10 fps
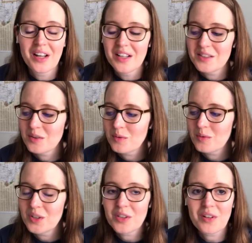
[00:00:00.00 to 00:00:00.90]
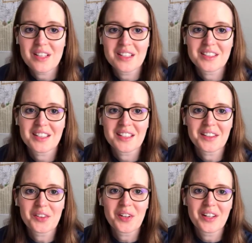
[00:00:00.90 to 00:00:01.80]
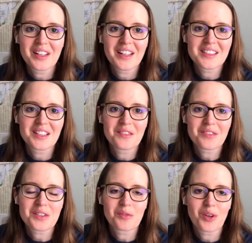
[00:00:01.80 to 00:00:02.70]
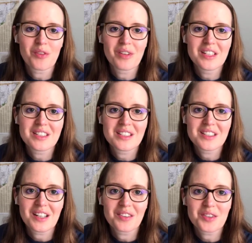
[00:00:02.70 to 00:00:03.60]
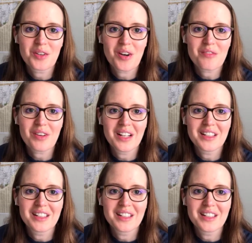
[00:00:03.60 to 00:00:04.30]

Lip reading: So one of the great things that Lora has done for some of our events is she'll go out and find